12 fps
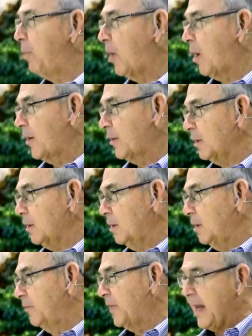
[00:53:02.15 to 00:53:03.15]
part
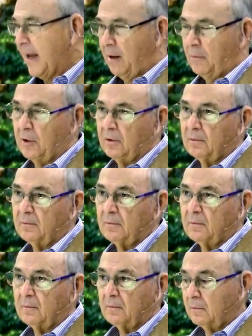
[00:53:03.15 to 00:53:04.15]
of the animal.
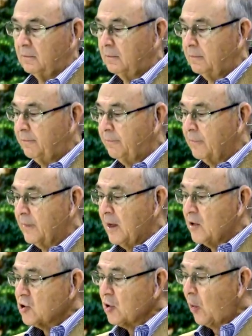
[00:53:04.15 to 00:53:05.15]

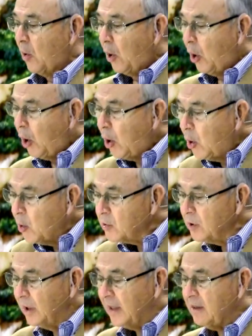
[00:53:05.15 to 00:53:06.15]
So,
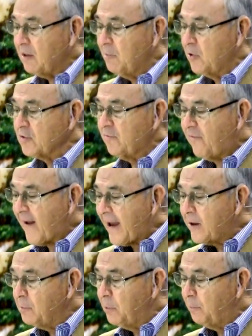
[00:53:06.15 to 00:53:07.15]
only the most
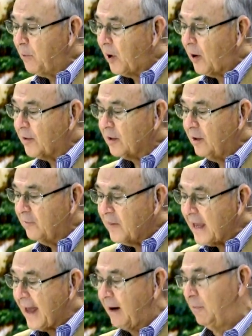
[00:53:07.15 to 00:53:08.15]
valuable part of
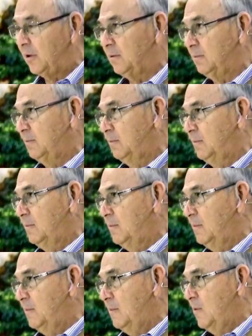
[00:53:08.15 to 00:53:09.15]
the animal
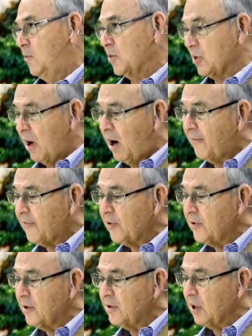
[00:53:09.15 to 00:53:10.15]
was
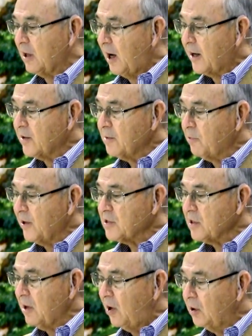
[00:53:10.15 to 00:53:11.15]
offered to God on the
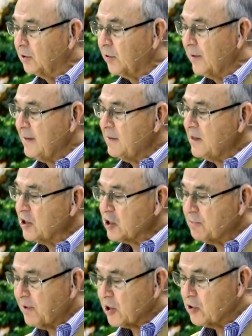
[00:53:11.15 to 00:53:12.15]
brazen altar in this
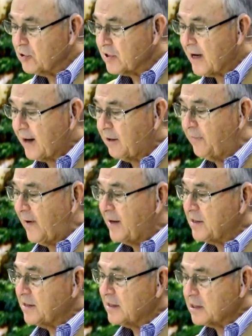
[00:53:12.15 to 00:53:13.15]
special
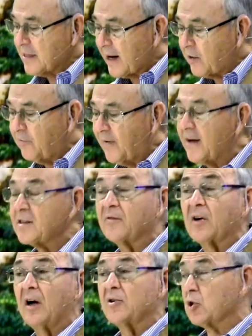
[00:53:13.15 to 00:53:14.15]
sacrifice, this sacrifice
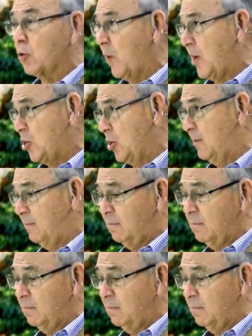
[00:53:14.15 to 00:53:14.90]
of consecration.